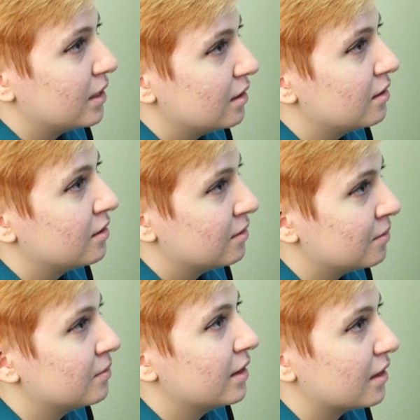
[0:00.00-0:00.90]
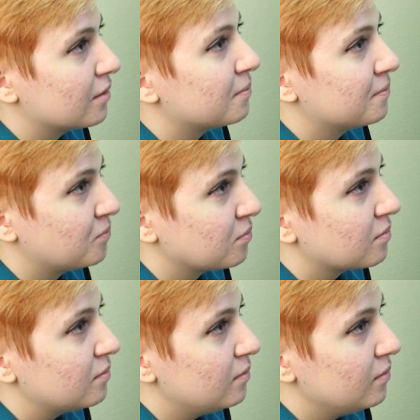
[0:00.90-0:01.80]
the test procedure to the
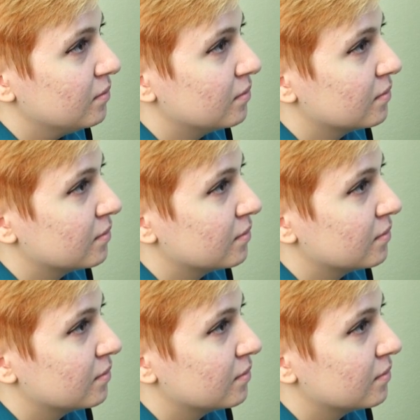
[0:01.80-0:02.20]
patient.